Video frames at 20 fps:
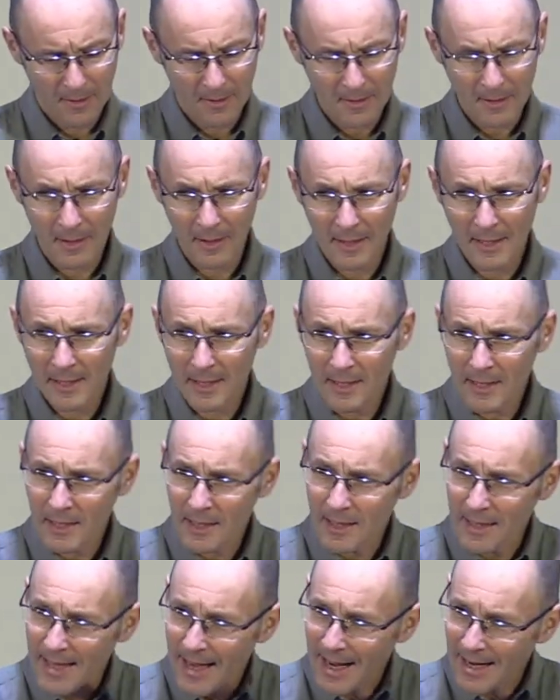to listen
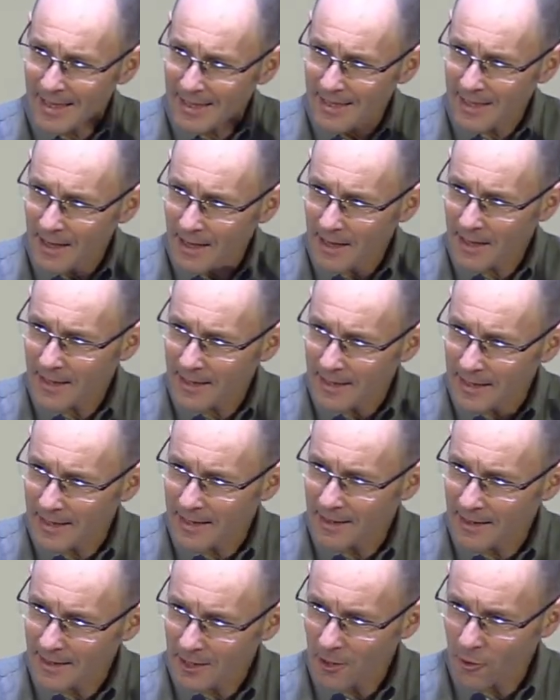to the anxiety
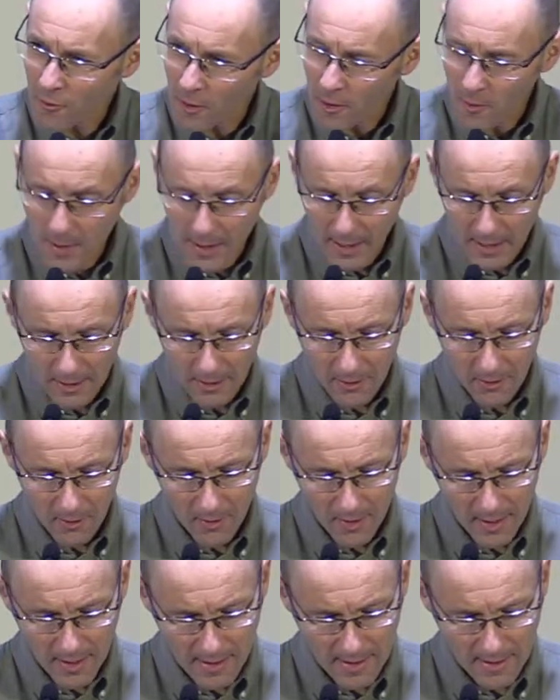that's growing in your
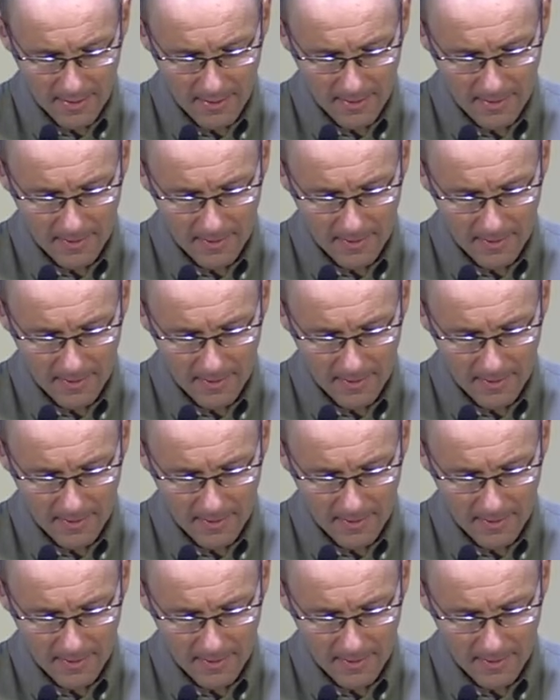head.